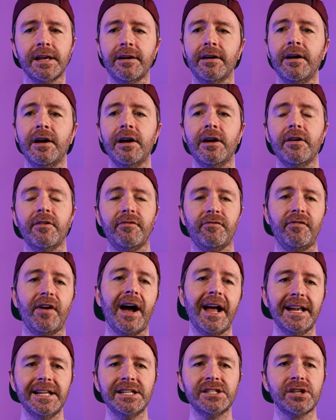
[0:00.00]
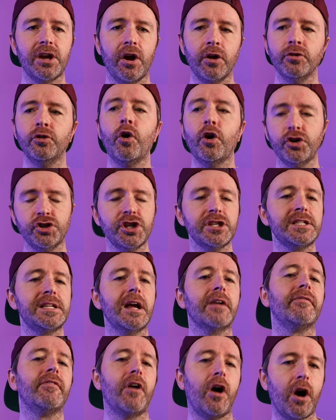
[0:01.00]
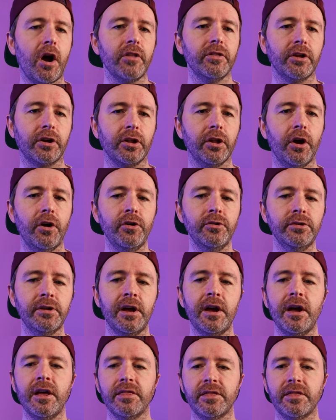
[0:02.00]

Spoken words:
that fans are not just there for Art the Clown,